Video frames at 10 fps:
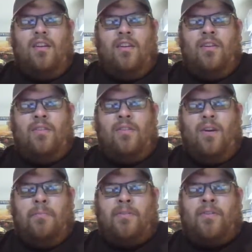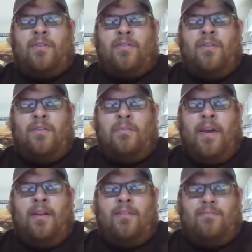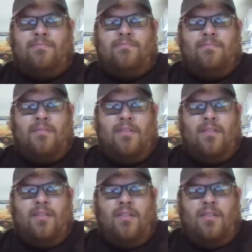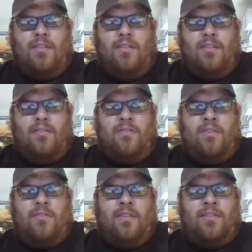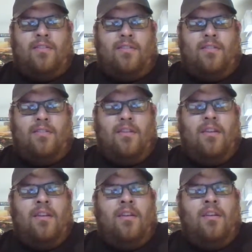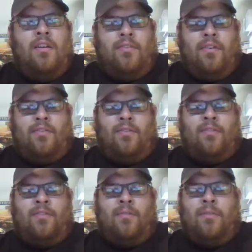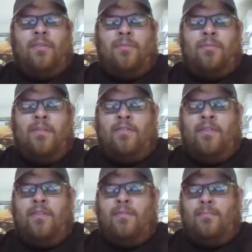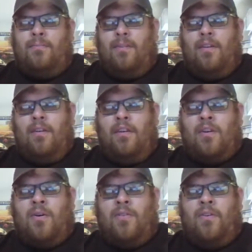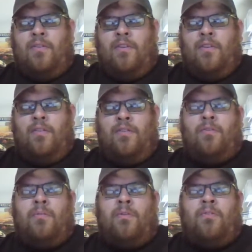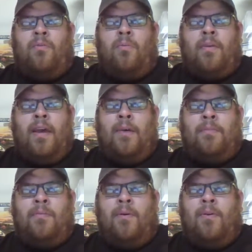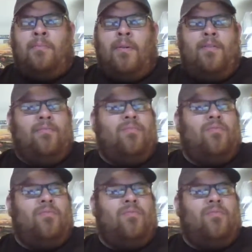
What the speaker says: you're up a creek without a paddle. And vice versa. Windows PC, it goes out, the individual person won't be happy about it. But